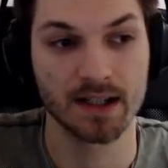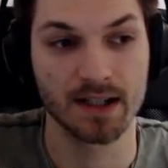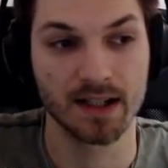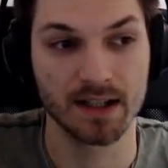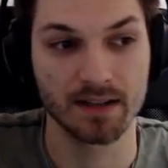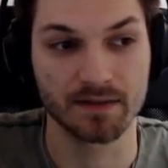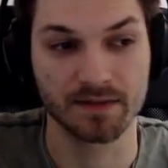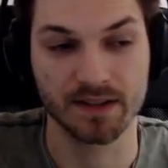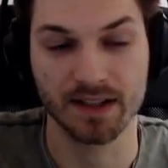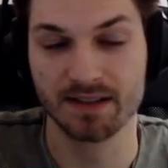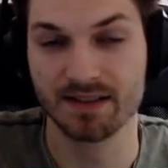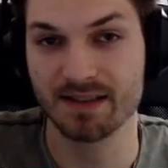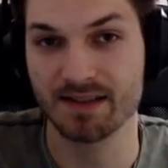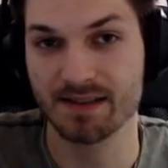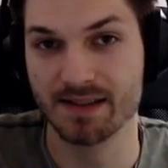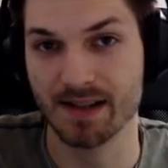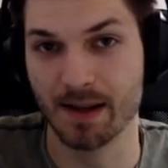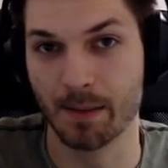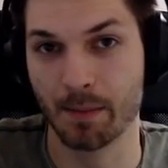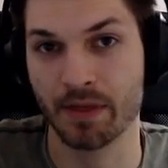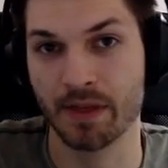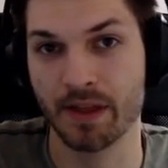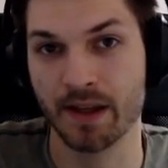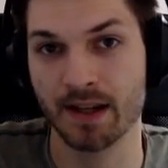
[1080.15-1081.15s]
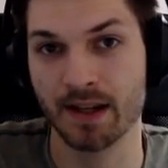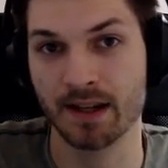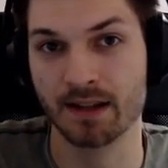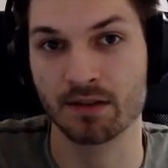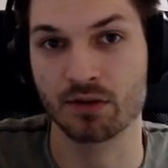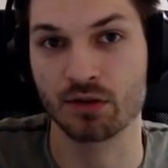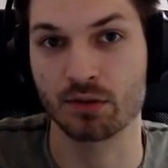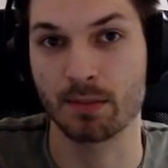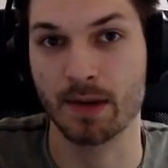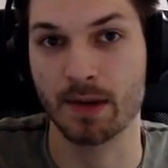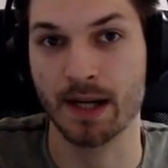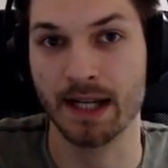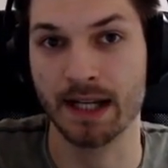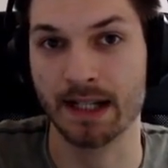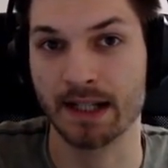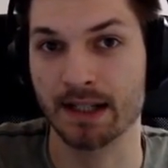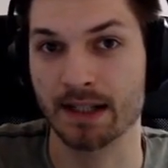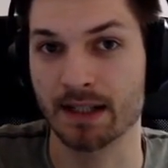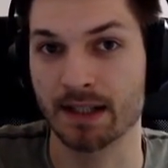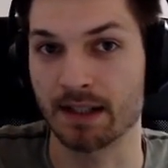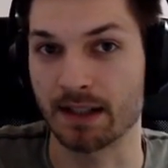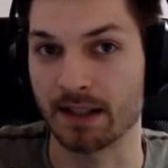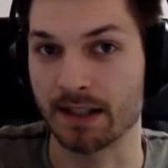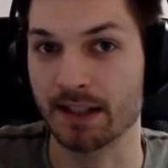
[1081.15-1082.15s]
If this is something to
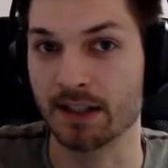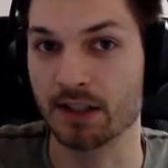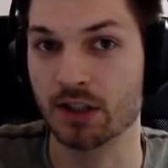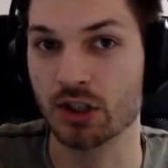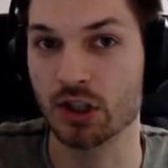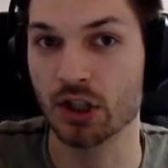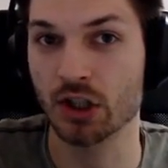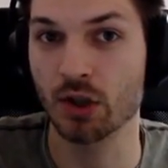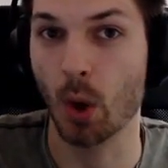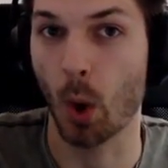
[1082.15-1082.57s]
make Legion